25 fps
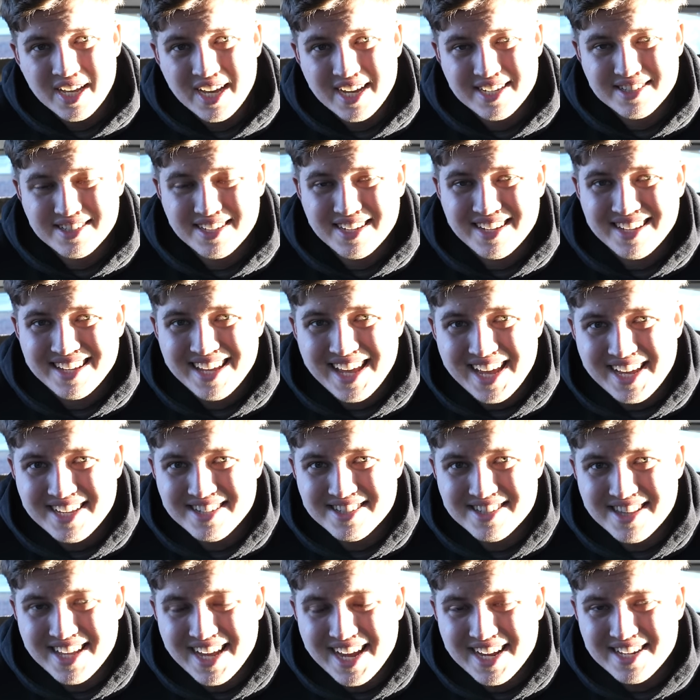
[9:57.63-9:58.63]
as it can get
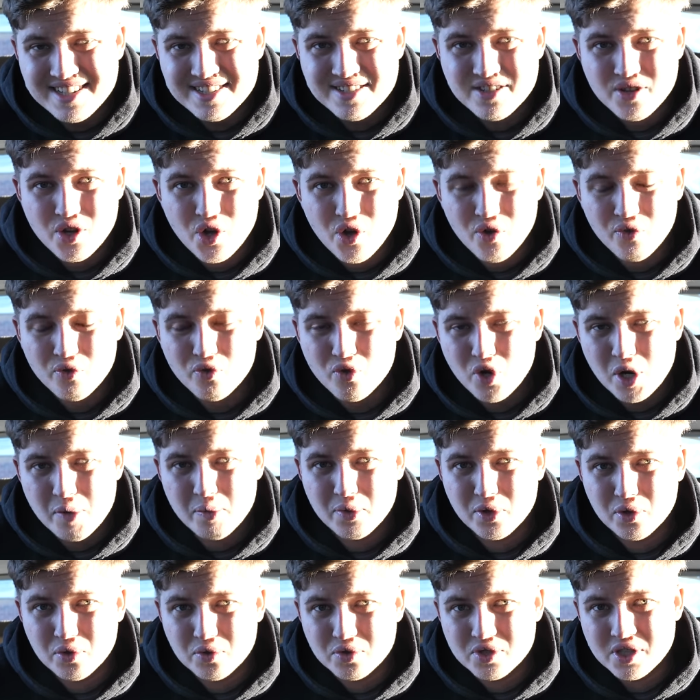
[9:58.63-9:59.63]
into the hands of
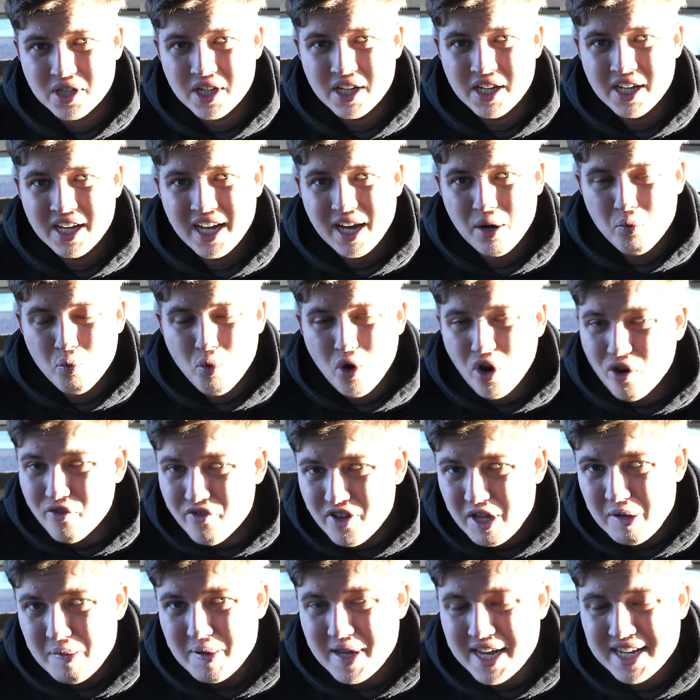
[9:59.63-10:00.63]
criminals. And what
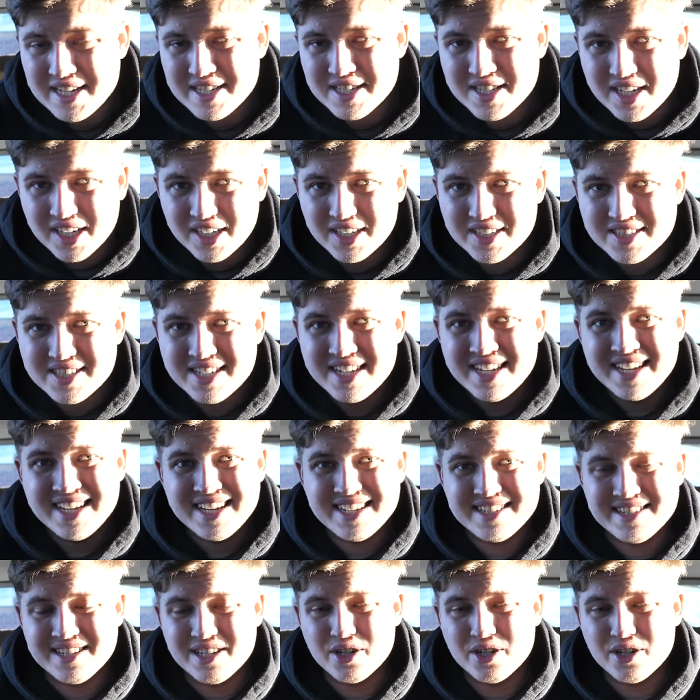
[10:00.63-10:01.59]
a VPN does is